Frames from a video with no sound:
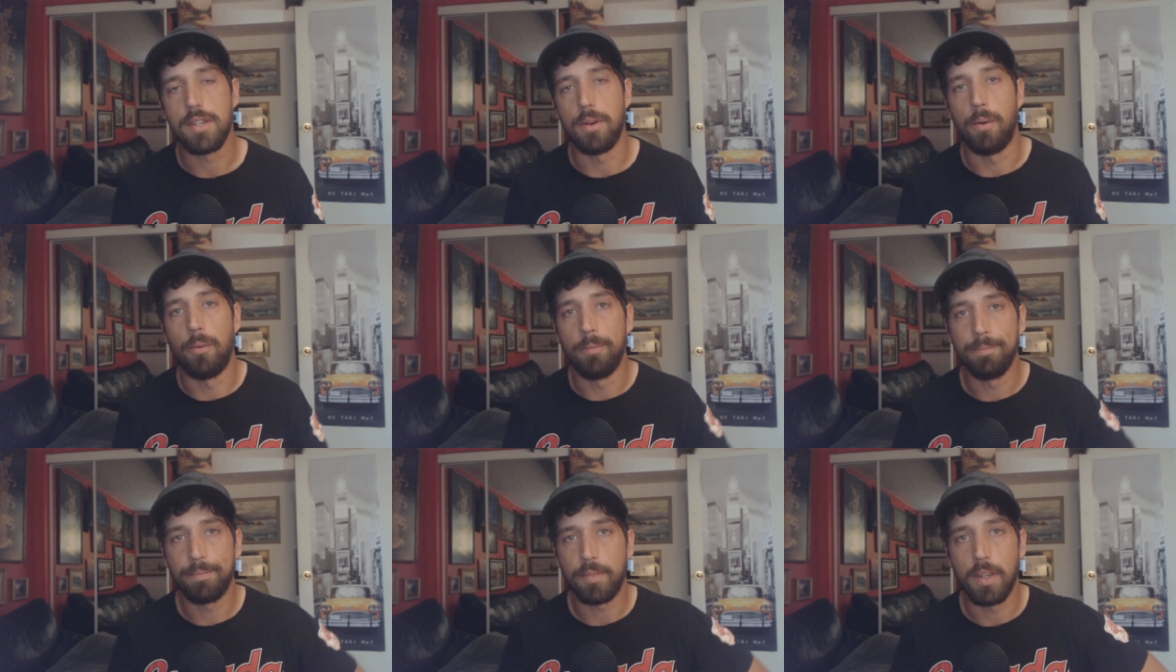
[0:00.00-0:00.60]

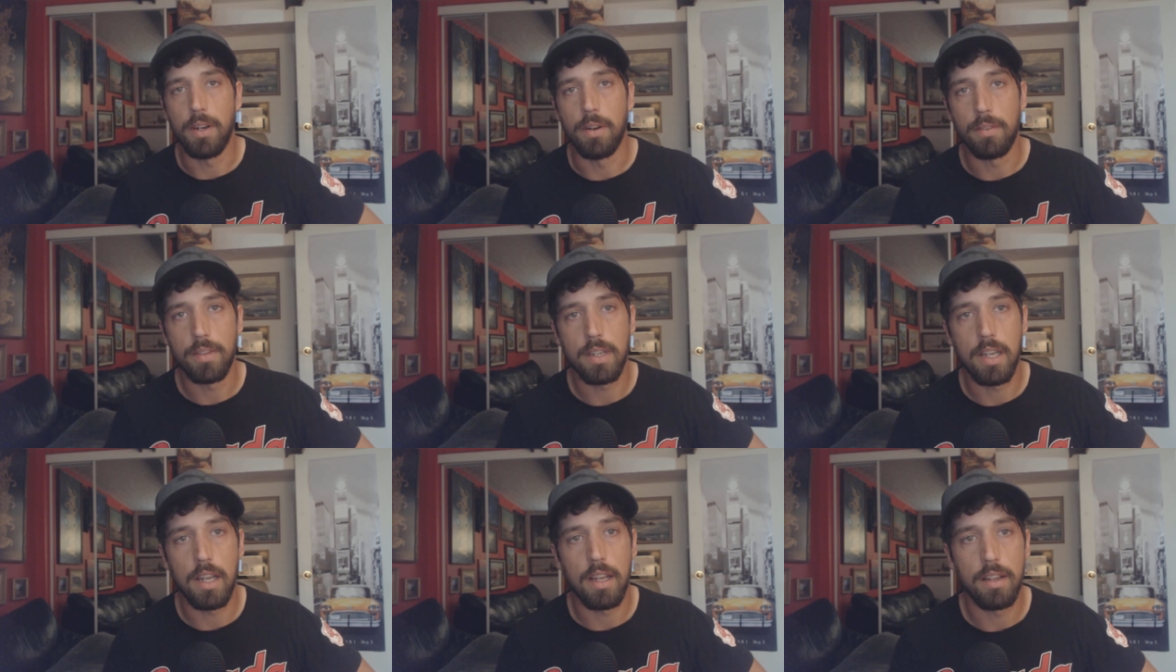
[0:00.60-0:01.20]
So, you
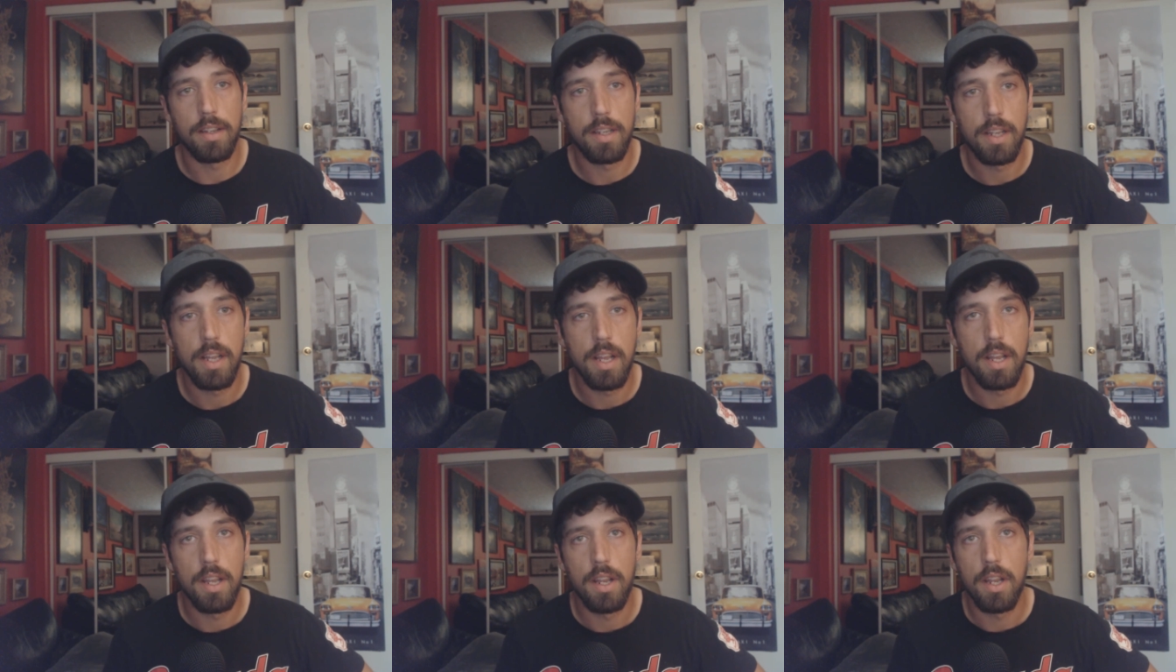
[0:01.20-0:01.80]
know,
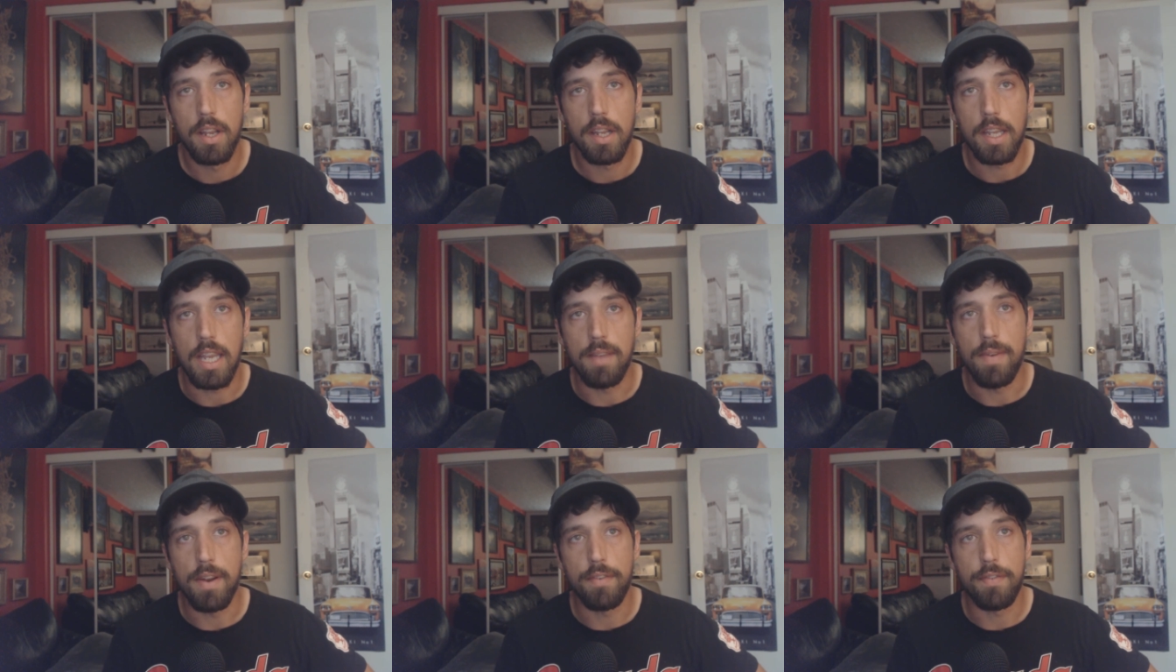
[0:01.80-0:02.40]

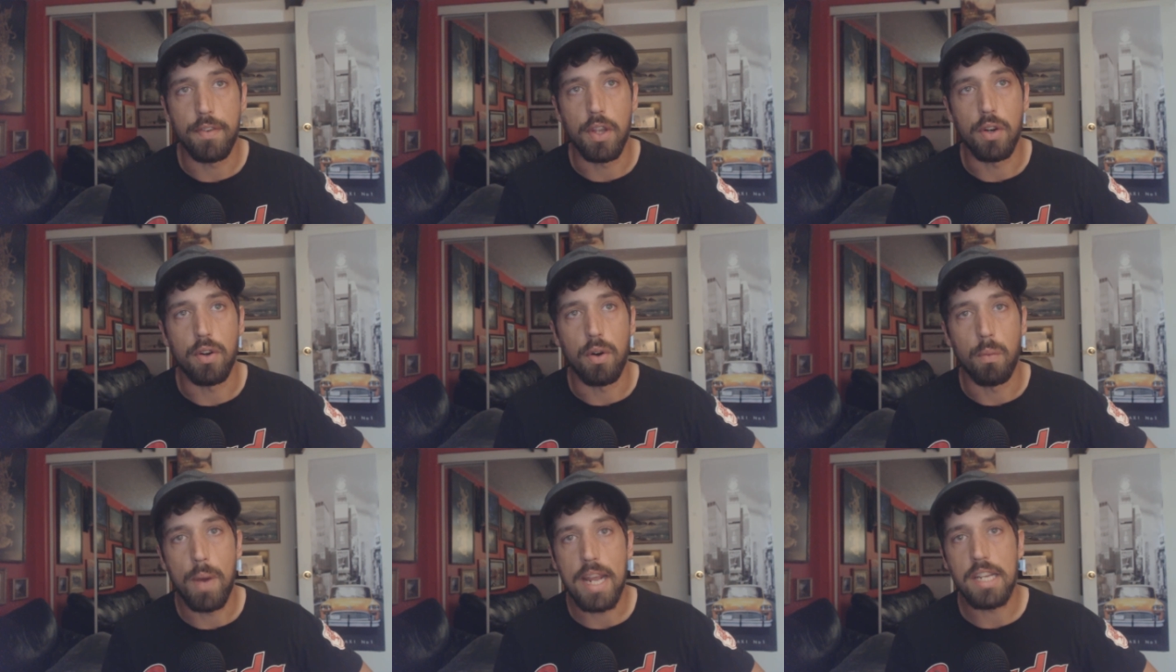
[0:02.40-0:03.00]
even if
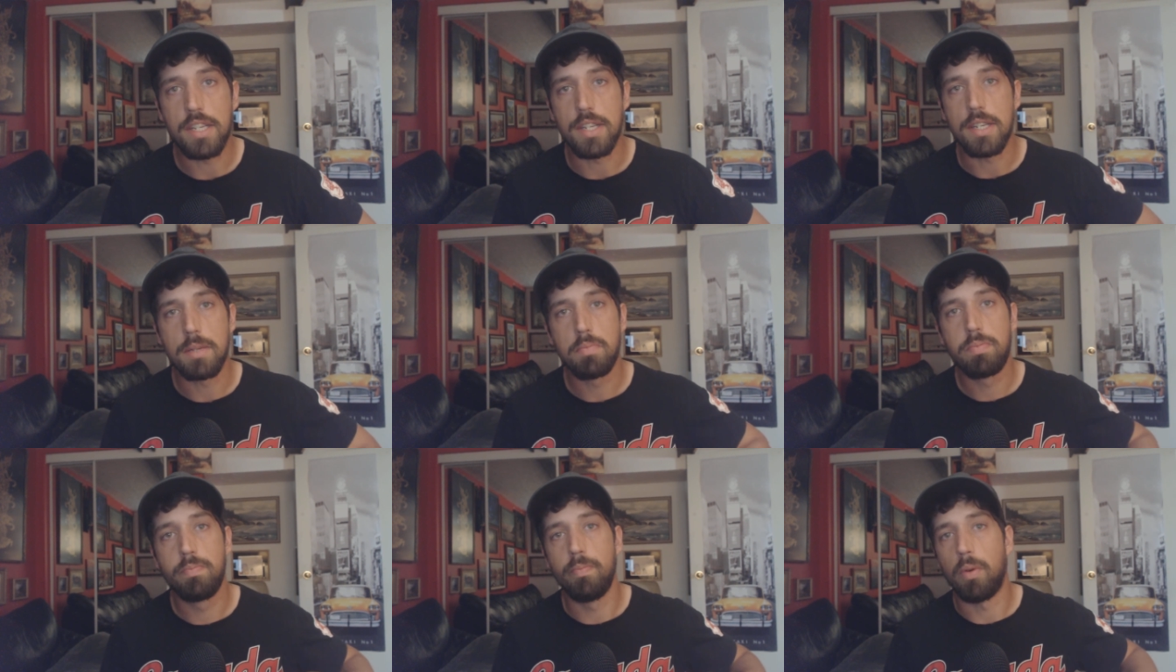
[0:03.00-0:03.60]
you're a
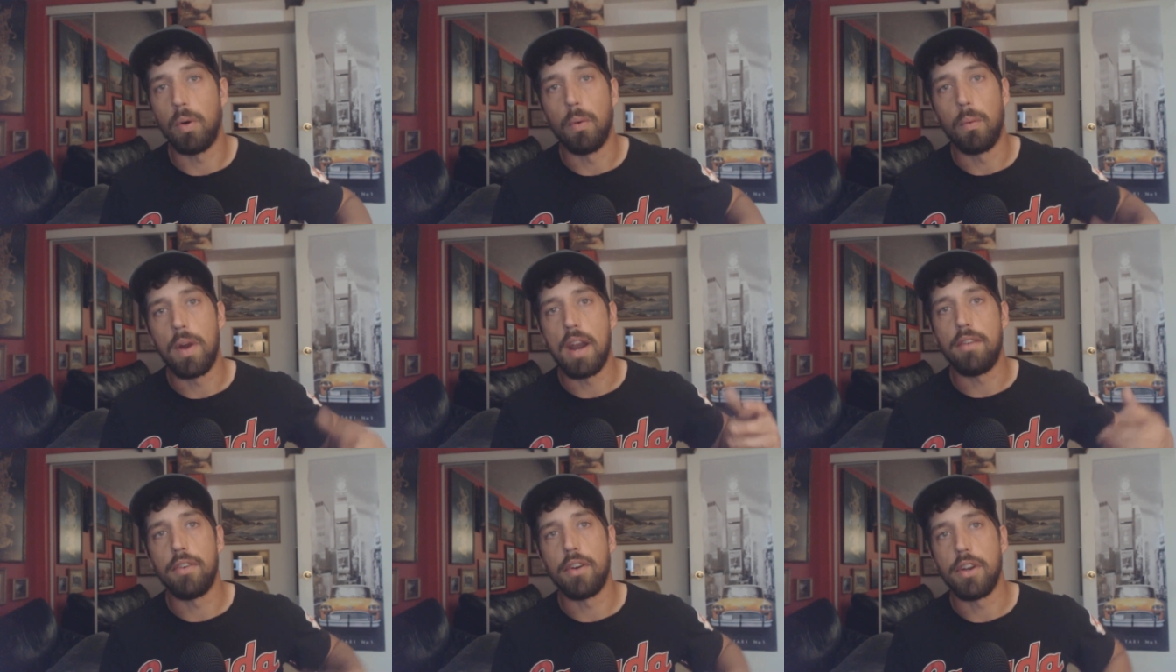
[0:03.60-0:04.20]
racist or
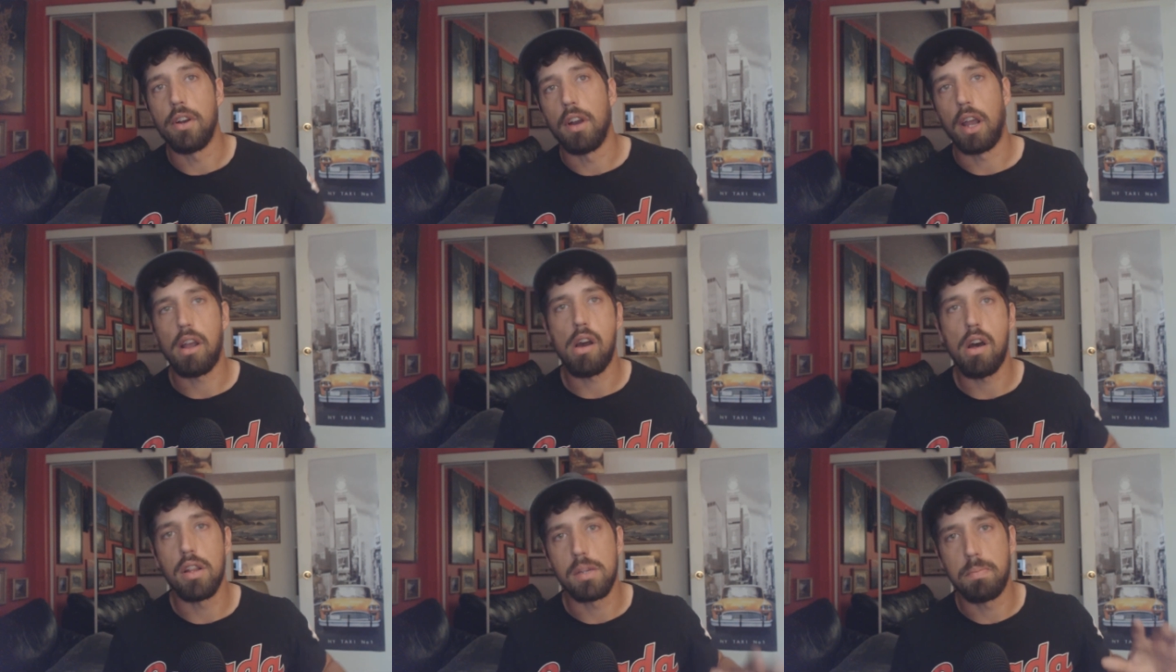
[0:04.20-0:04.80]
whatever, you're
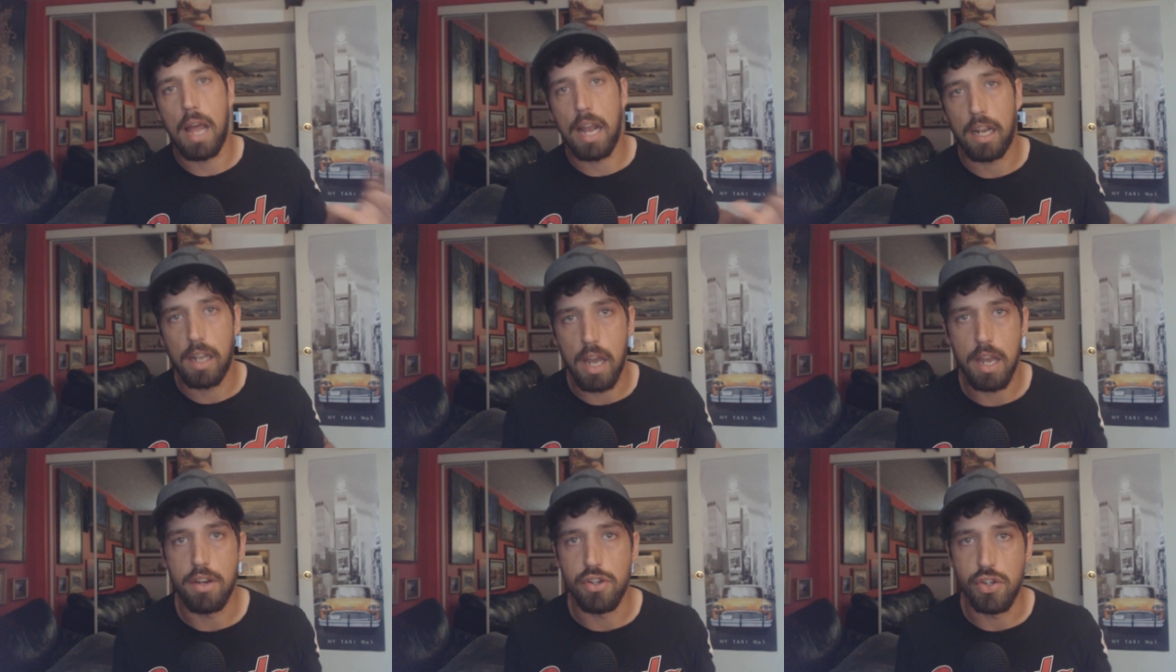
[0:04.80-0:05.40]
like, oh, this black
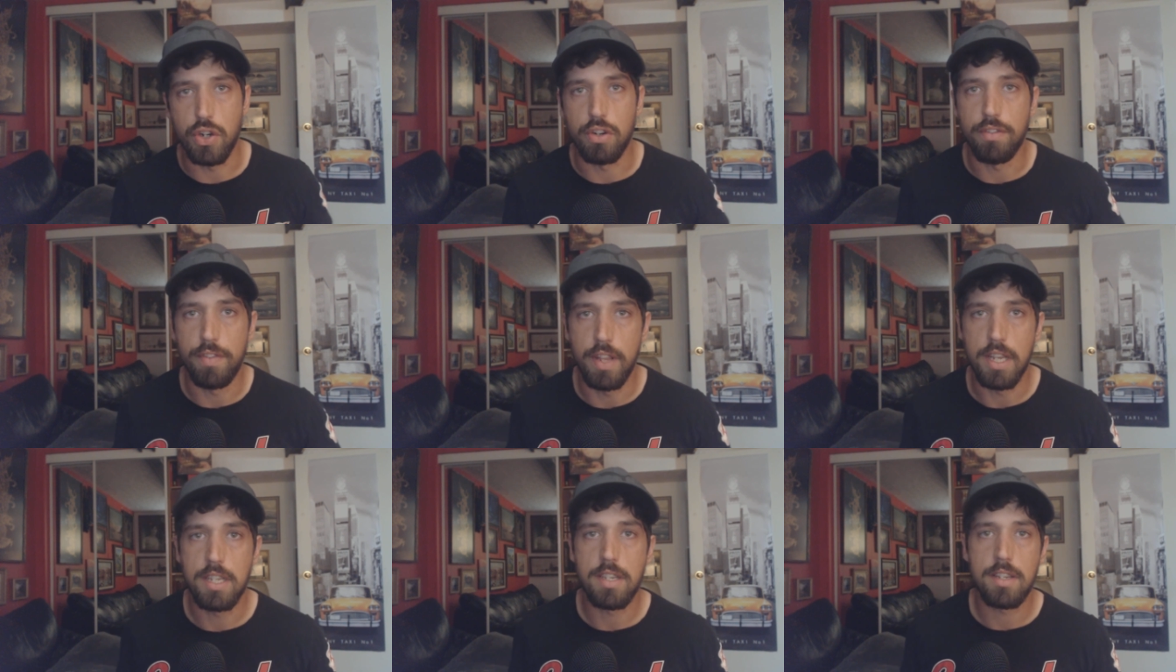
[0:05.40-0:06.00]
guy
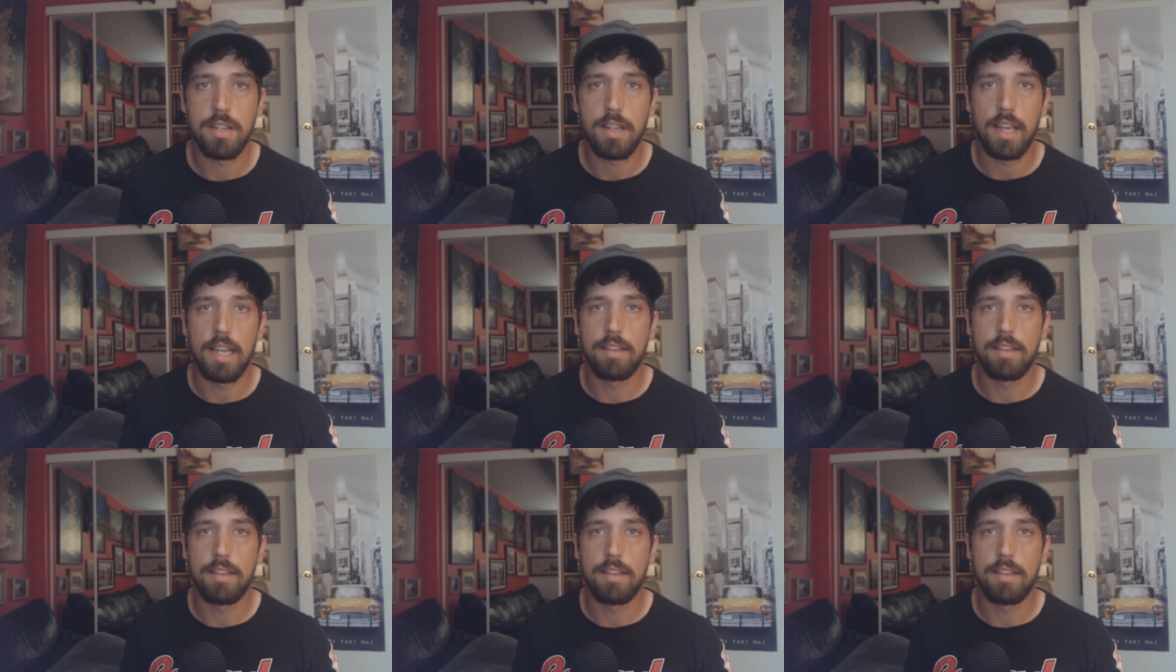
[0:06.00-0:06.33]
deserved this.